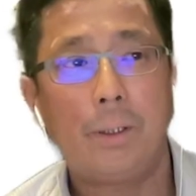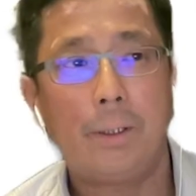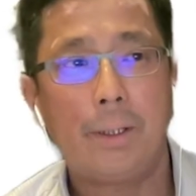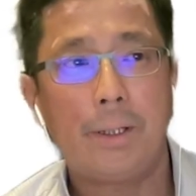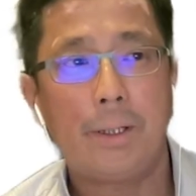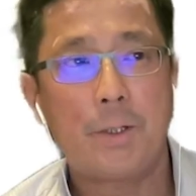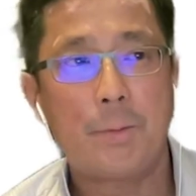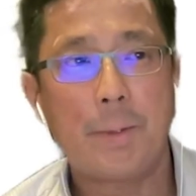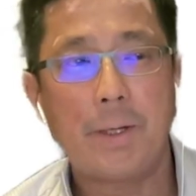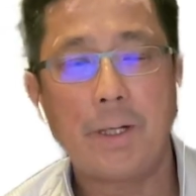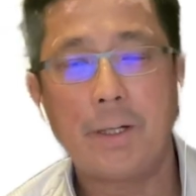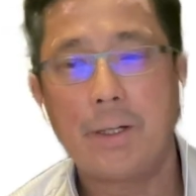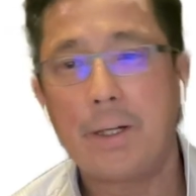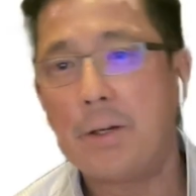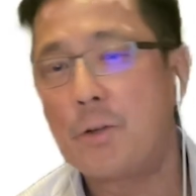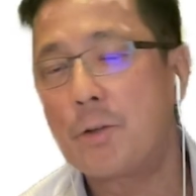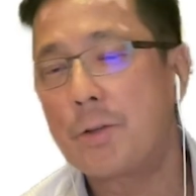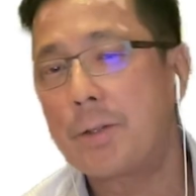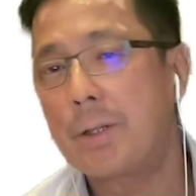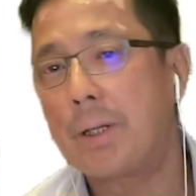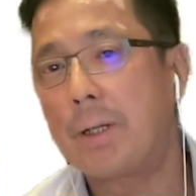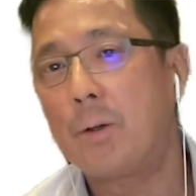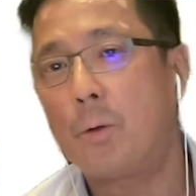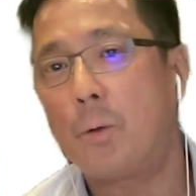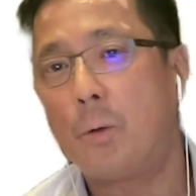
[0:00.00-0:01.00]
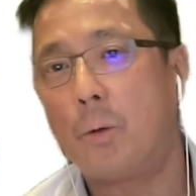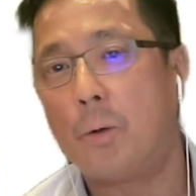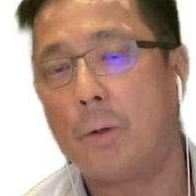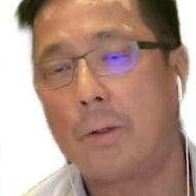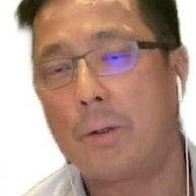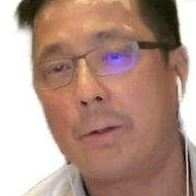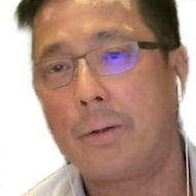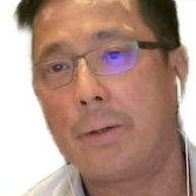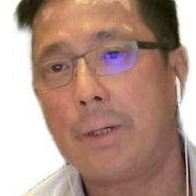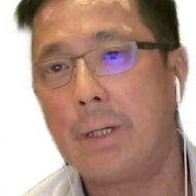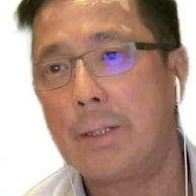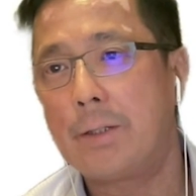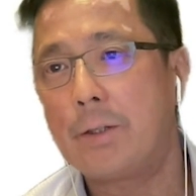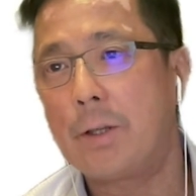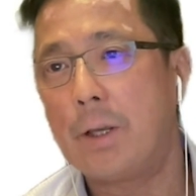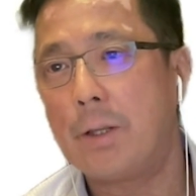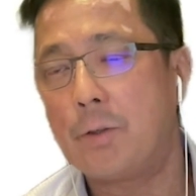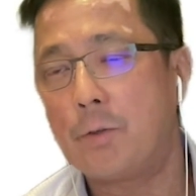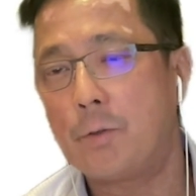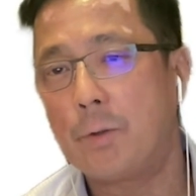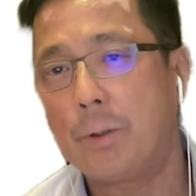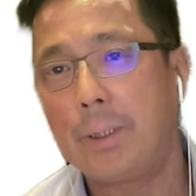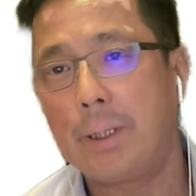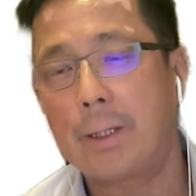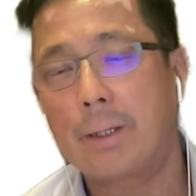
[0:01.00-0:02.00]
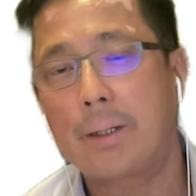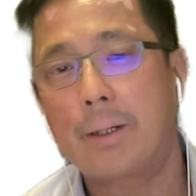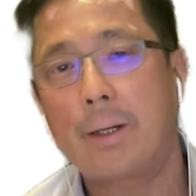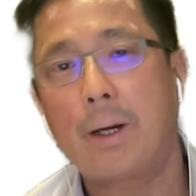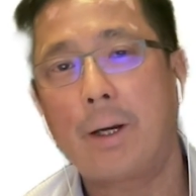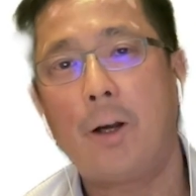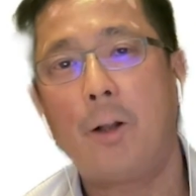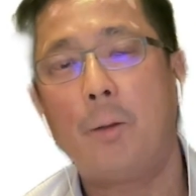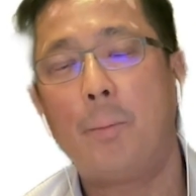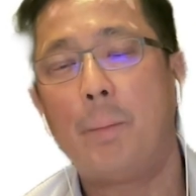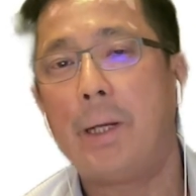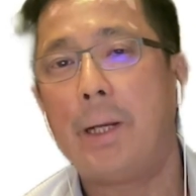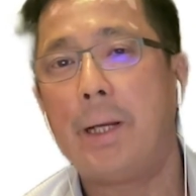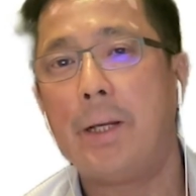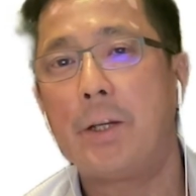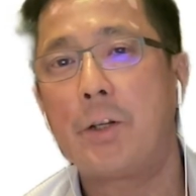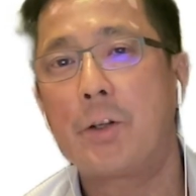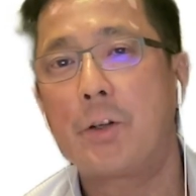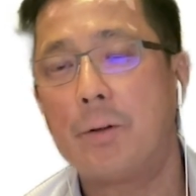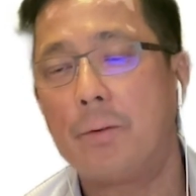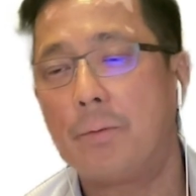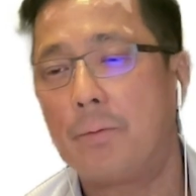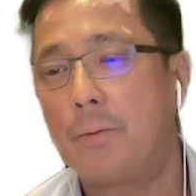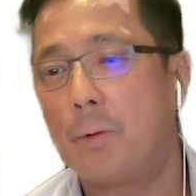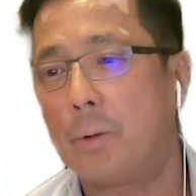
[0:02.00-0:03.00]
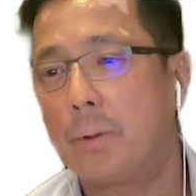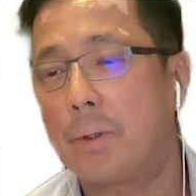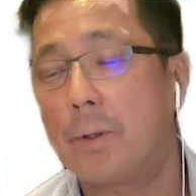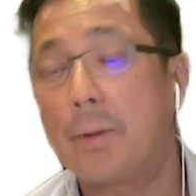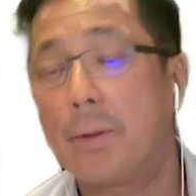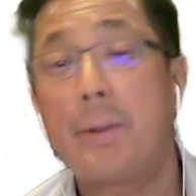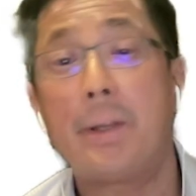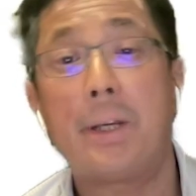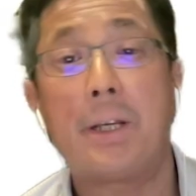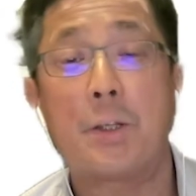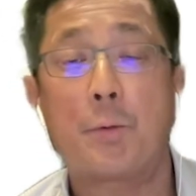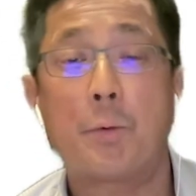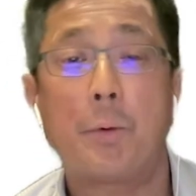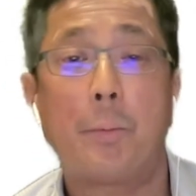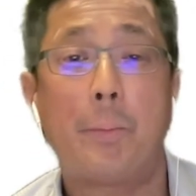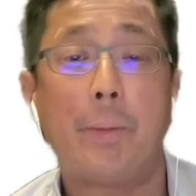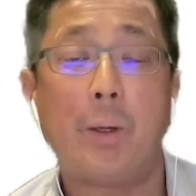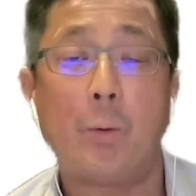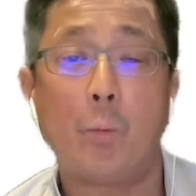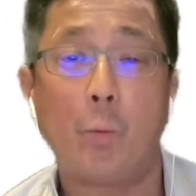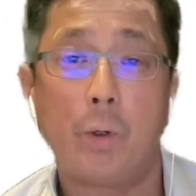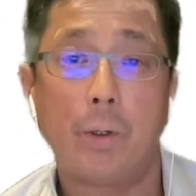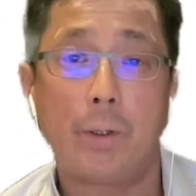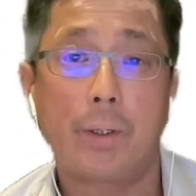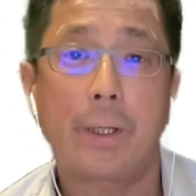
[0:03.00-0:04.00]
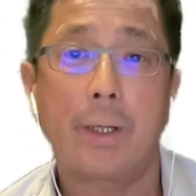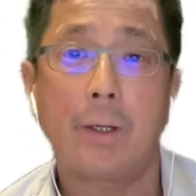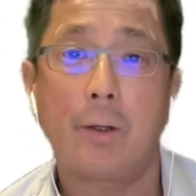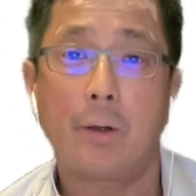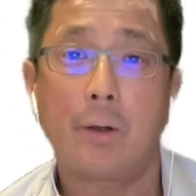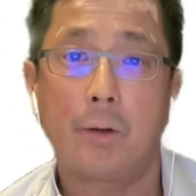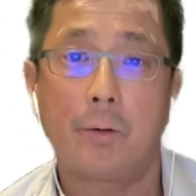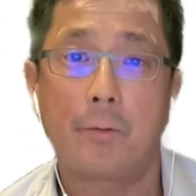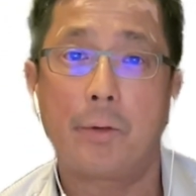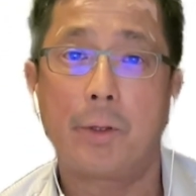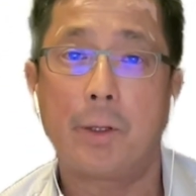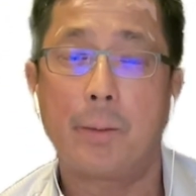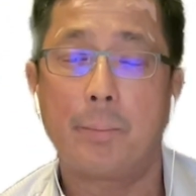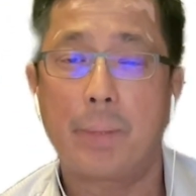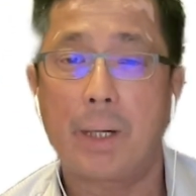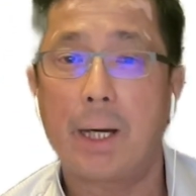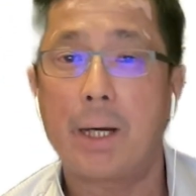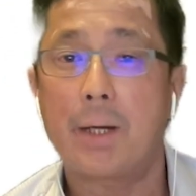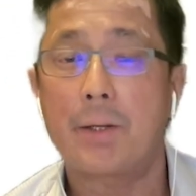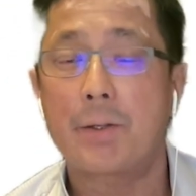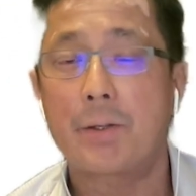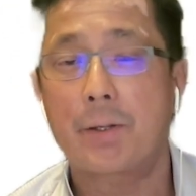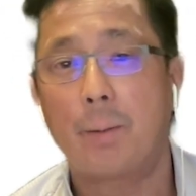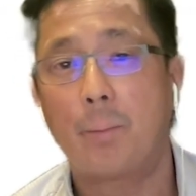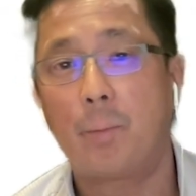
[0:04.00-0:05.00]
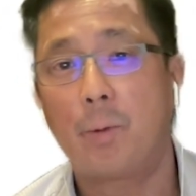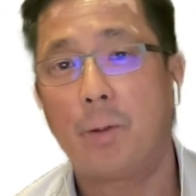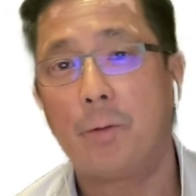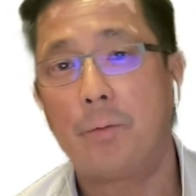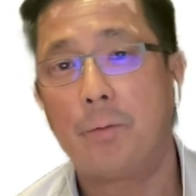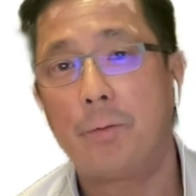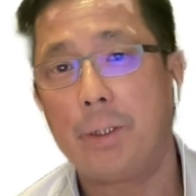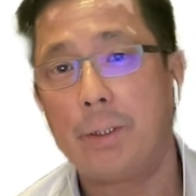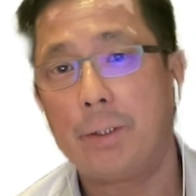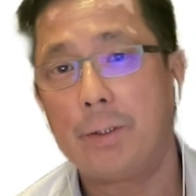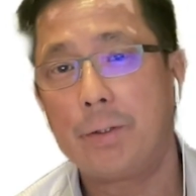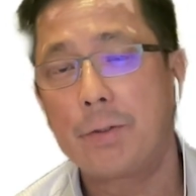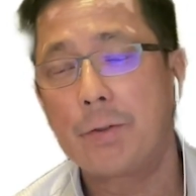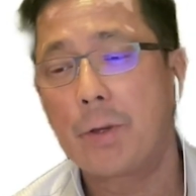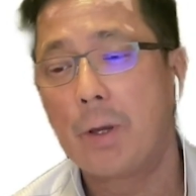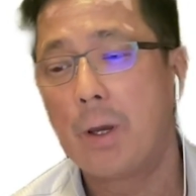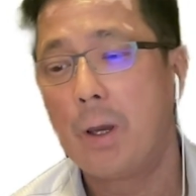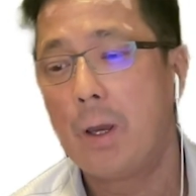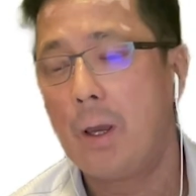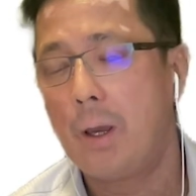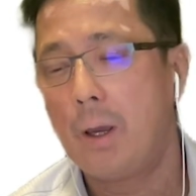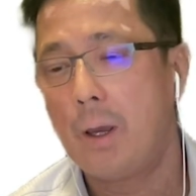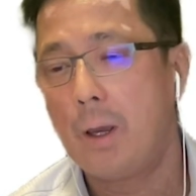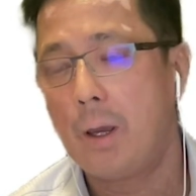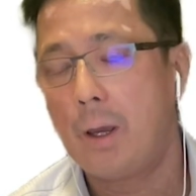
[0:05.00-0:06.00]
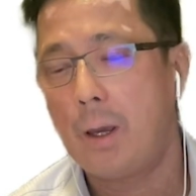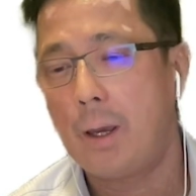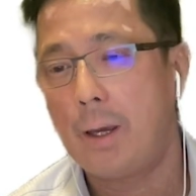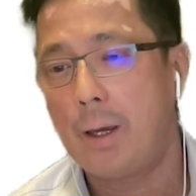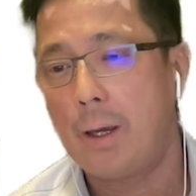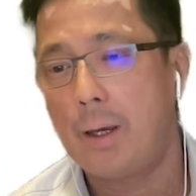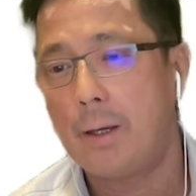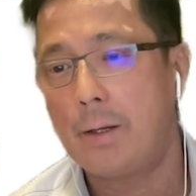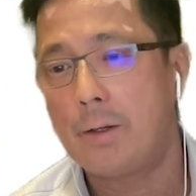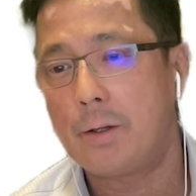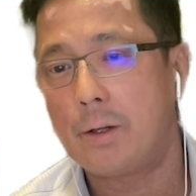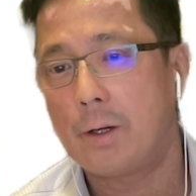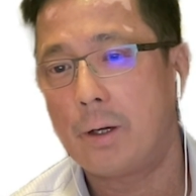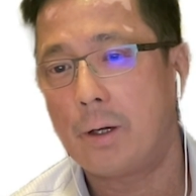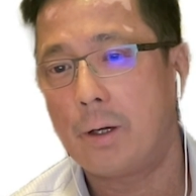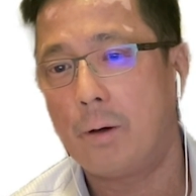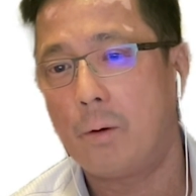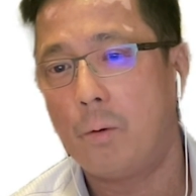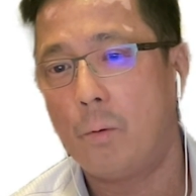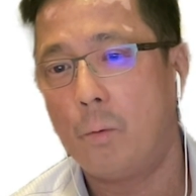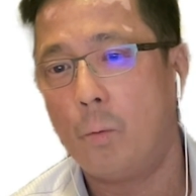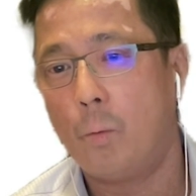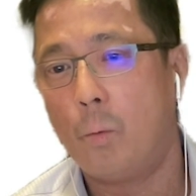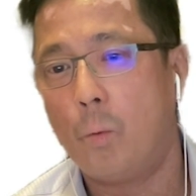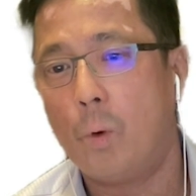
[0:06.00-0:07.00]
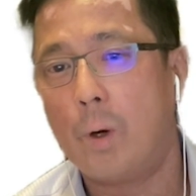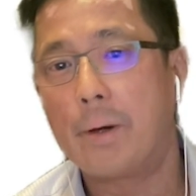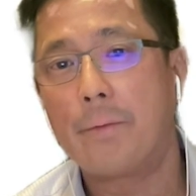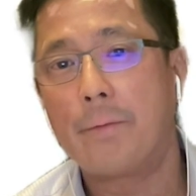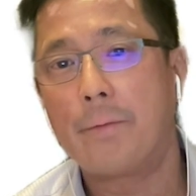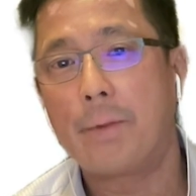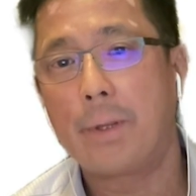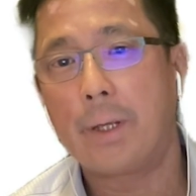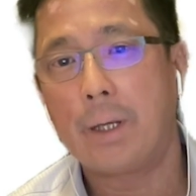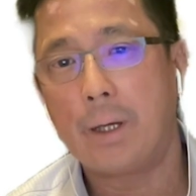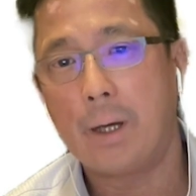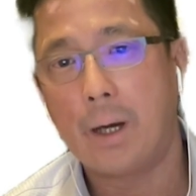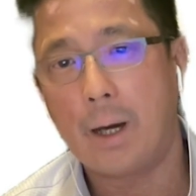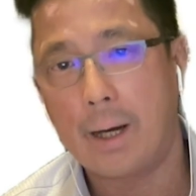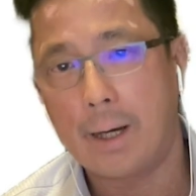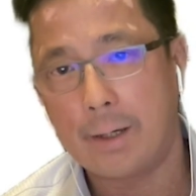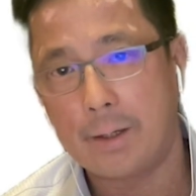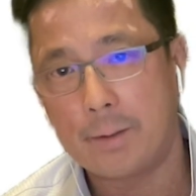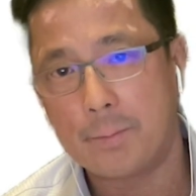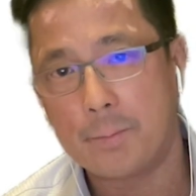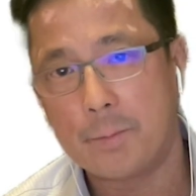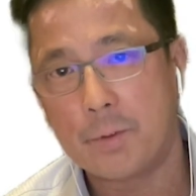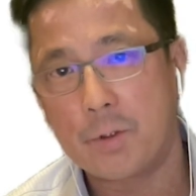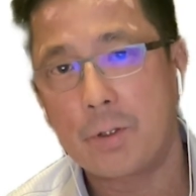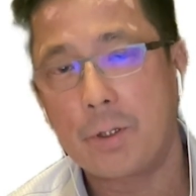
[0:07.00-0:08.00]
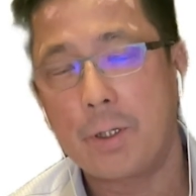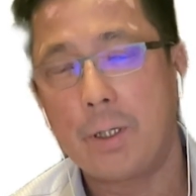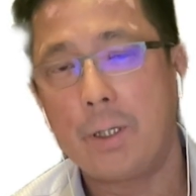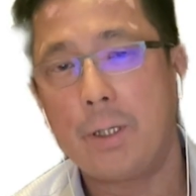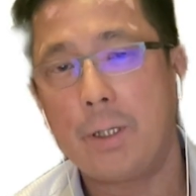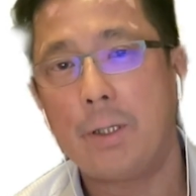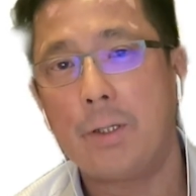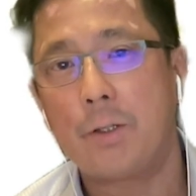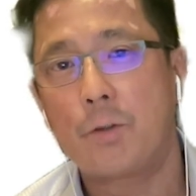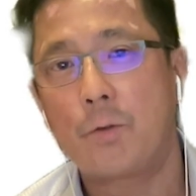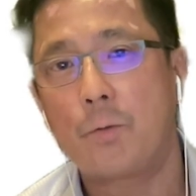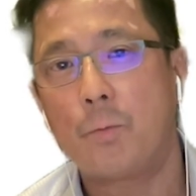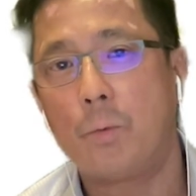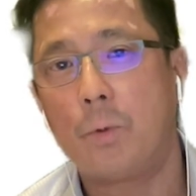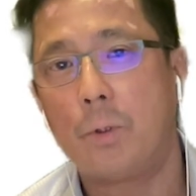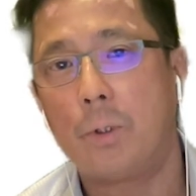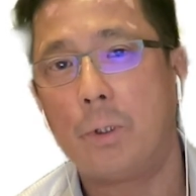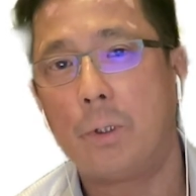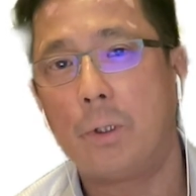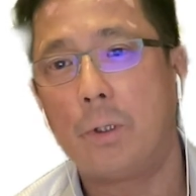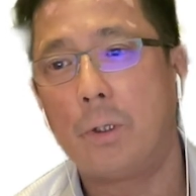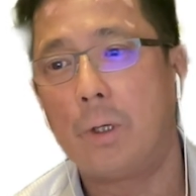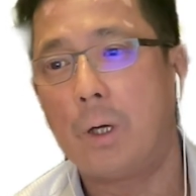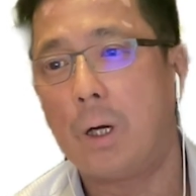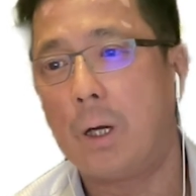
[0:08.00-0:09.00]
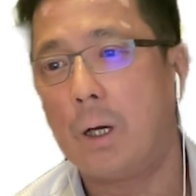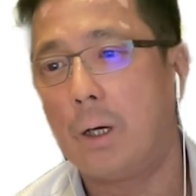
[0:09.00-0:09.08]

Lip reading: it's been an interesting quarter, and it's really a culmination of all the things we've been working on for the past couple of years. And one of the items is we're